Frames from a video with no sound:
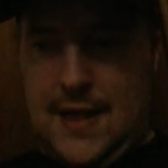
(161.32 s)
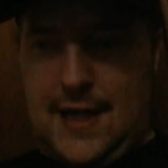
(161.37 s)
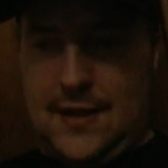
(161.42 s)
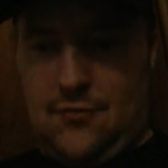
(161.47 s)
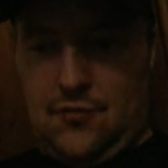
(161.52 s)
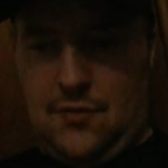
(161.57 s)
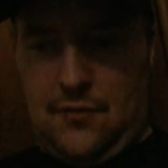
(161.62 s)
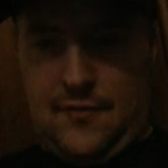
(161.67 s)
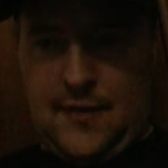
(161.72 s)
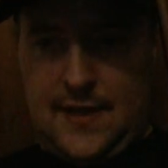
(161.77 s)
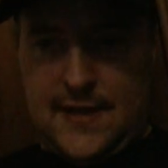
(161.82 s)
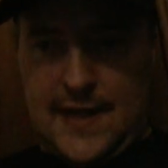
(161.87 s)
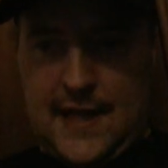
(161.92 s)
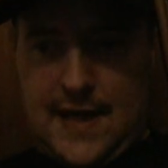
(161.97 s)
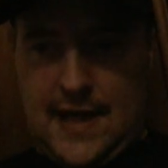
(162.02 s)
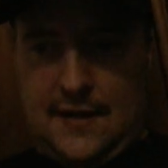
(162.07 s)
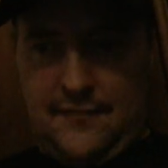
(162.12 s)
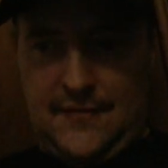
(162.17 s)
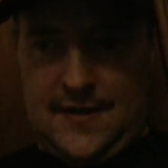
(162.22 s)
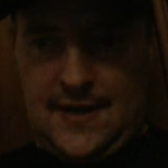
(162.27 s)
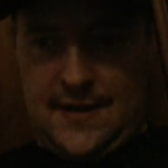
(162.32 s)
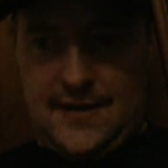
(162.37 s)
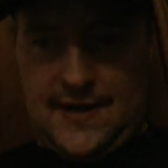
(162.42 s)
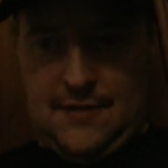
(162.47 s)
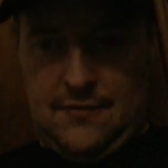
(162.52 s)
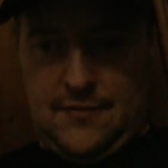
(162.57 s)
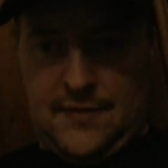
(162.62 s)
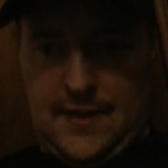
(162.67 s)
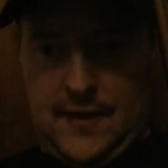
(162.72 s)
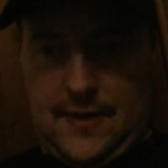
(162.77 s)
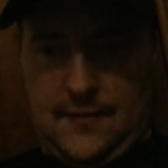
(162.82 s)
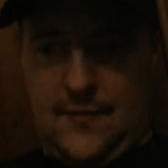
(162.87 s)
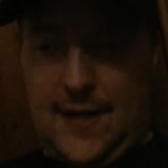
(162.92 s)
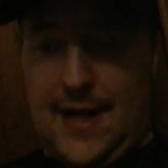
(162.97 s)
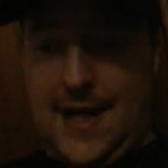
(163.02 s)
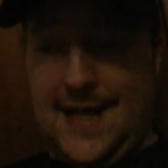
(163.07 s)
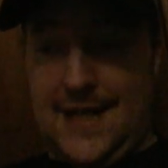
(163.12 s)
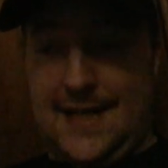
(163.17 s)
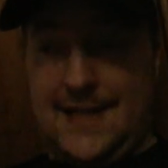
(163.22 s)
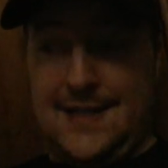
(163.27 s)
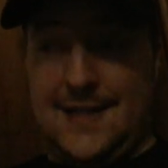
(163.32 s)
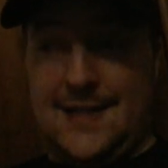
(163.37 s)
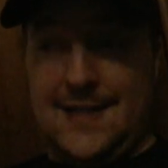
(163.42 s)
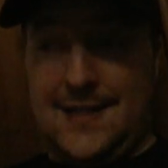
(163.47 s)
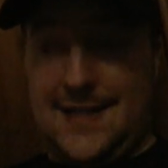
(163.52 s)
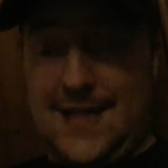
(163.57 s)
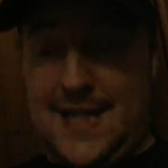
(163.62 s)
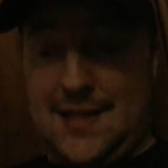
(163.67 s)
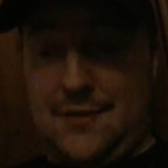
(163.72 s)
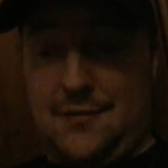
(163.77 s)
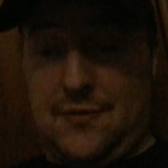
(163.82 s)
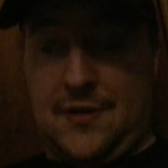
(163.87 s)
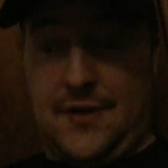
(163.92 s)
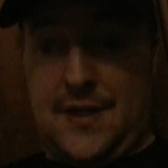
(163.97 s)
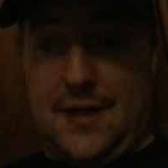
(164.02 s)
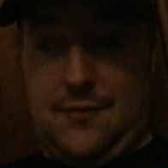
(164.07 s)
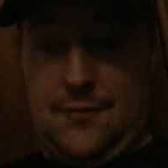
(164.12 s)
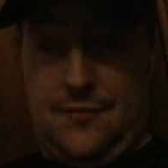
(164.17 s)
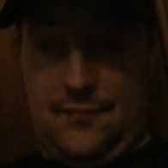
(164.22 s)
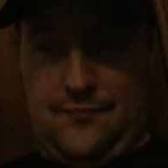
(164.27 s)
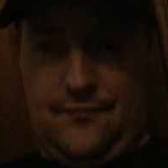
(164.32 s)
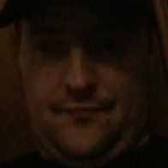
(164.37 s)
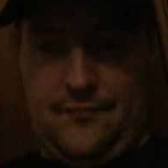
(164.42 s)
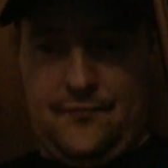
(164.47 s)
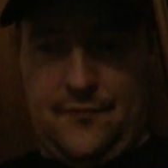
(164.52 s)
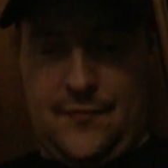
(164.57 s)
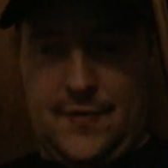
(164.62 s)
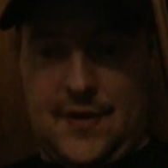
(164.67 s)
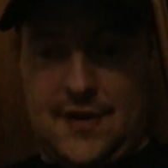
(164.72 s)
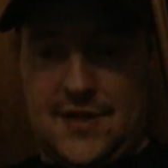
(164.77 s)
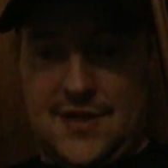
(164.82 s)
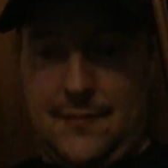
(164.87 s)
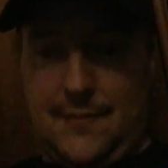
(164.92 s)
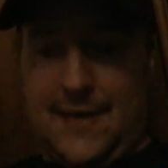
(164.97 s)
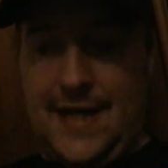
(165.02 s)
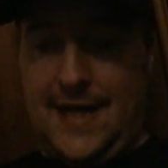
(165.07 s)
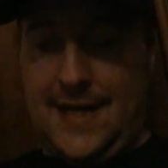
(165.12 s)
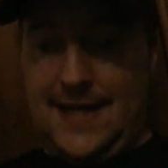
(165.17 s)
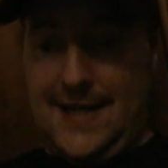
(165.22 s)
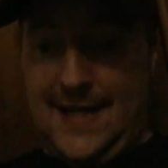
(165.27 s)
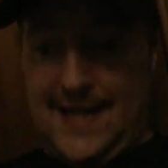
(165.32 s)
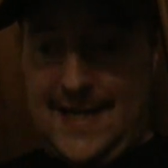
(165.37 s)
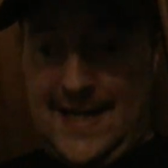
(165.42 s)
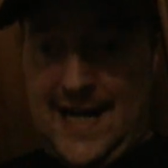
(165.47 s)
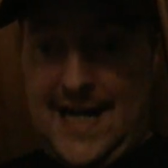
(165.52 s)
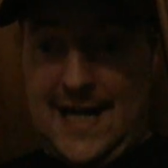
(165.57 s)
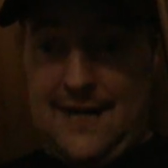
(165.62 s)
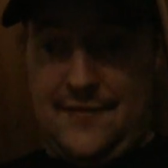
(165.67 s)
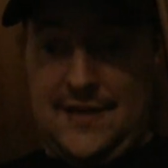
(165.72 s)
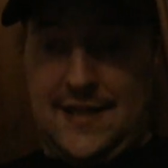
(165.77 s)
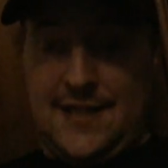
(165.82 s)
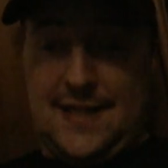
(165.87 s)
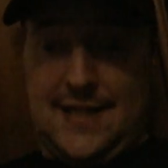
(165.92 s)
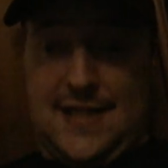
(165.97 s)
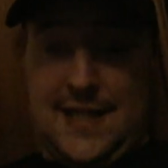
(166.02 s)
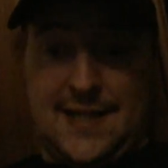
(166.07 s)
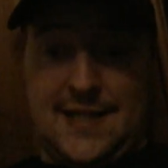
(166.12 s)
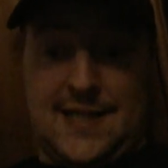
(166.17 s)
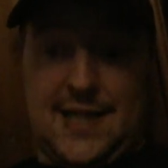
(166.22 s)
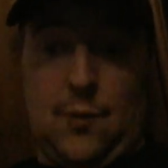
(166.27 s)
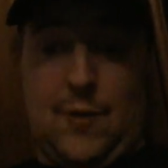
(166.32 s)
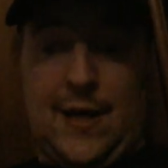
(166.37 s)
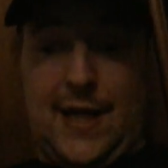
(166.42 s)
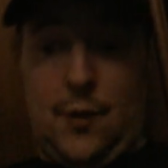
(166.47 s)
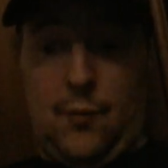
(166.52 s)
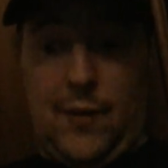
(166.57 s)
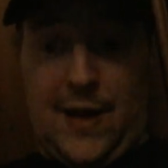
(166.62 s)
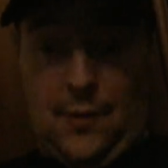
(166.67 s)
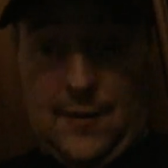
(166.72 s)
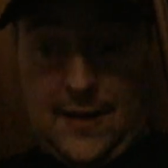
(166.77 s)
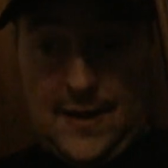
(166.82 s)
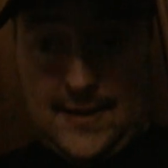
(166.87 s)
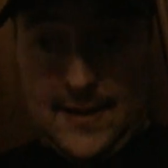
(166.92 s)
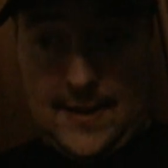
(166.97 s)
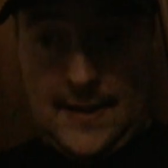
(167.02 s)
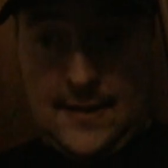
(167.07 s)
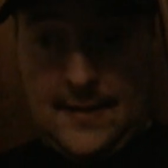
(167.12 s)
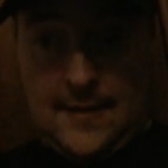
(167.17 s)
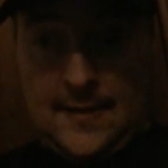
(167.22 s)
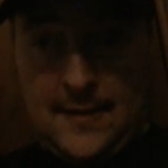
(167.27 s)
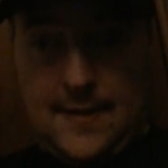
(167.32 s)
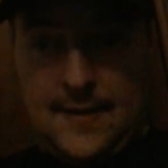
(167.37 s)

and other Atari fans out there, and that's what they're doing because they're making the Atari VCS the way we want it.